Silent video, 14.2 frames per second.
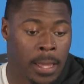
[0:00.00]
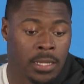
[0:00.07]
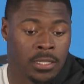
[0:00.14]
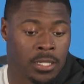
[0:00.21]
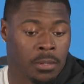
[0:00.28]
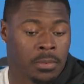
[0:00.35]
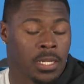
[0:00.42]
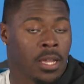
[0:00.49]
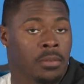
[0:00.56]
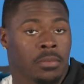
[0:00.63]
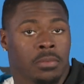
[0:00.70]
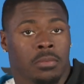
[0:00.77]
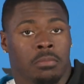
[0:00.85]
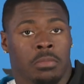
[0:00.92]

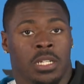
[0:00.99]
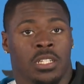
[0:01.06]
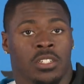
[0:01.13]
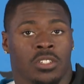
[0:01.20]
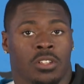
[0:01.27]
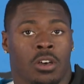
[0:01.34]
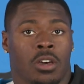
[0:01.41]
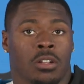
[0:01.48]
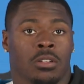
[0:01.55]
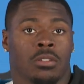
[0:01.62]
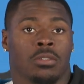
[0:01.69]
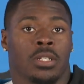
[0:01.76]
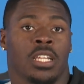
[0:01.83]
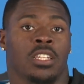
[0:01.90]
Sometimes being a starter,
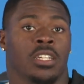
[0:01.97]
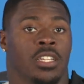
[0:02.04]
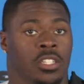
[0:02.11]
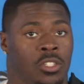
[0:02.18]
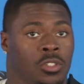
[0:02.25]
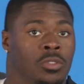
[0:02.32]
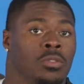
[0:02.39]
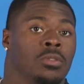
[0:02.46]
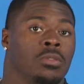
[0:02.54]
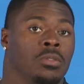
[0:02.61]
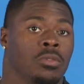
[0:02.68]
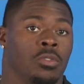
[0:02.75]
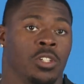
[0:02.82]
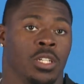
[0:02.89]
they look at you
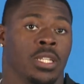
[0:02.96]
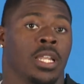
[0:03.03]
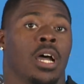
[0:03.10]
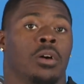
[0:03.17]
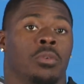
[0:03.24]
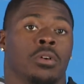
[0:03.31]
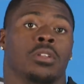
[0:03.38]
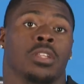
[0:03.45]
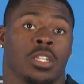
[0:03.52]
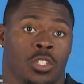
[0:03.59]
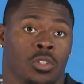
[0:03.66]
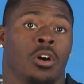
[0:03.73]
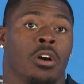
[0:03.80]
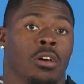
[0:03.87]
when you're not one that
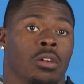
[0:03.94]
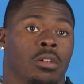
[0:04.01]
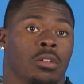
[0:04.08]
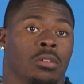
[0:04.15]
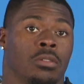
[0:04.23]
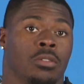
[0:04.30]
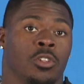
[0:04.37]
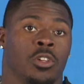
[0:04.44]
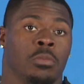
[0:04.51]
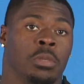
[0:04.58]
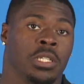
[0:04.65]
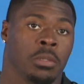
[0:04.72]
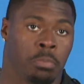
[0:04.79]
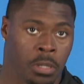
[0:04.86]
you are you could
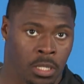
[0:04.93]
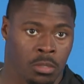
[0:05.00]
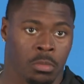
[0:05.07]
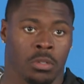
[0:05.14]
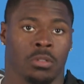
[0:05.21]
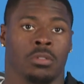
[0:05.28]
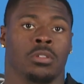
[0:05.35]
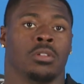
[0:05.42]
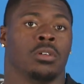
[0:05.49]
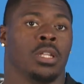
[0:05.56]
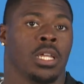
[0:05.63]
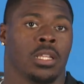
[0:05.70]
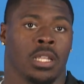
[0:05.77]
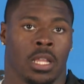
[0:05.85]
be dependable. You know,
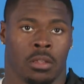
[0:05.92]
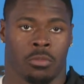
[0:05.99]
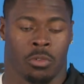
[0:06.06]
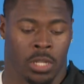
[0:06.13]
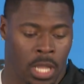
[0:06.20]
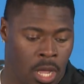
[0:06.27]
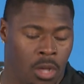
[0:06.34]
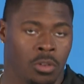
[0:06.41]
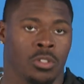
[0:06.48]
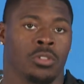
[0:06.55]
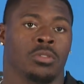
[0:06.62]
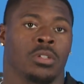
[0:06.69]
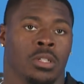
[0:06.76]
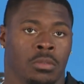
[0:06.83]
they can rely on
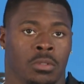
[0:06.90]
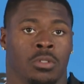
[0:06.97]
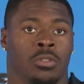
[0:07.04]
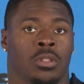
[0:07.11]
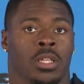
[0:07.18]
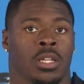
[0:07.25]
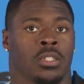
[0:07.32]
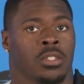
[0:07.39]
you to get, do things.